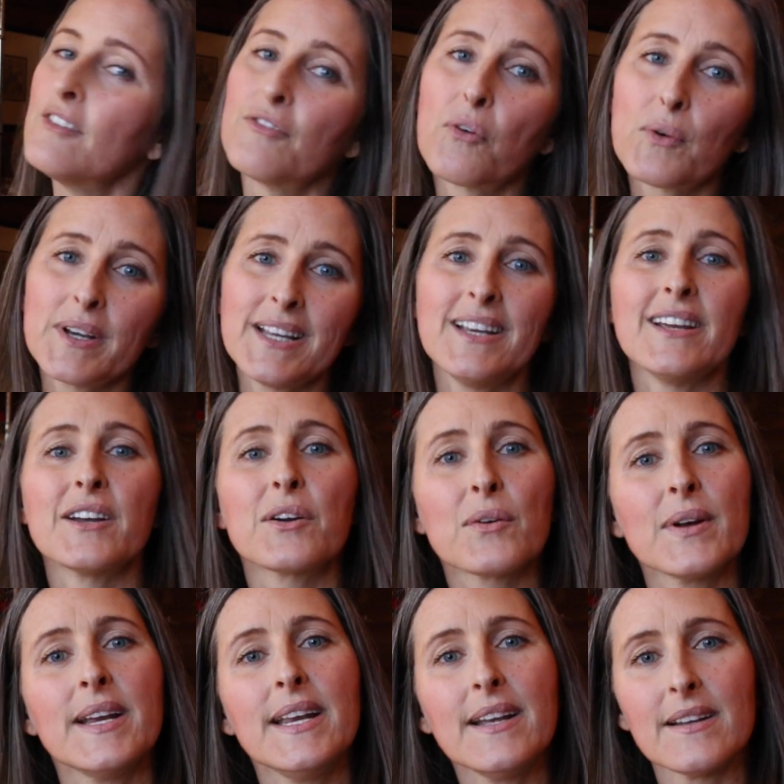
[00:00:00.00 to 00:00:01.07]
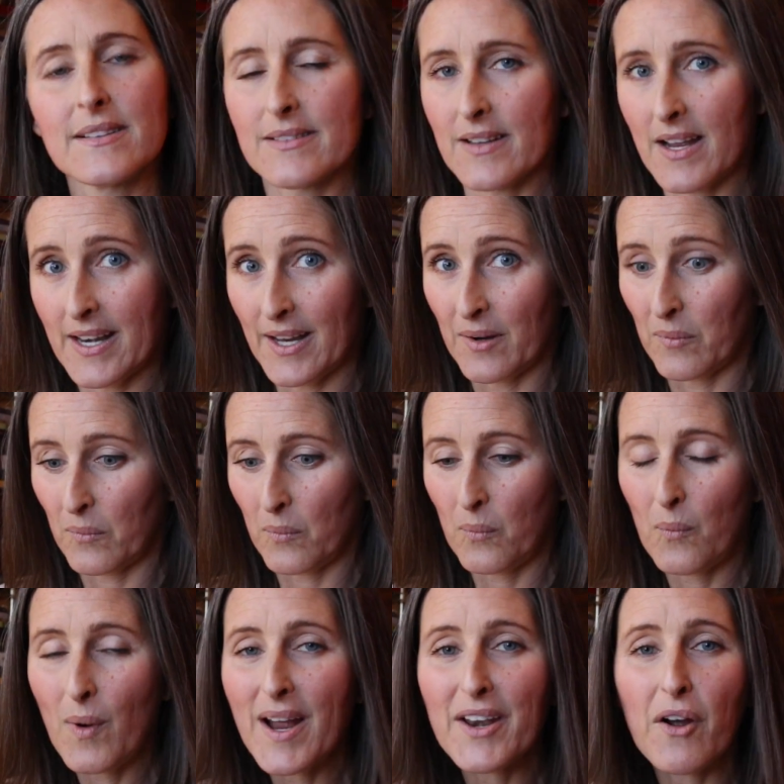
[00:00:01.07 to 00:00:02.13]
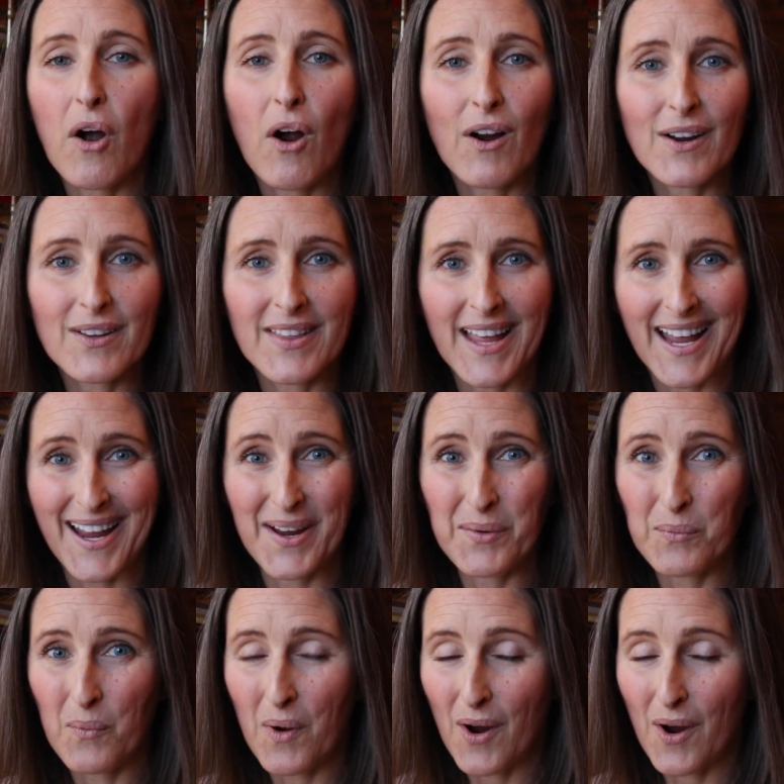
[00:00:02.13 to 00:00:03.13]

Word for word: forty ingredients on it, what are they?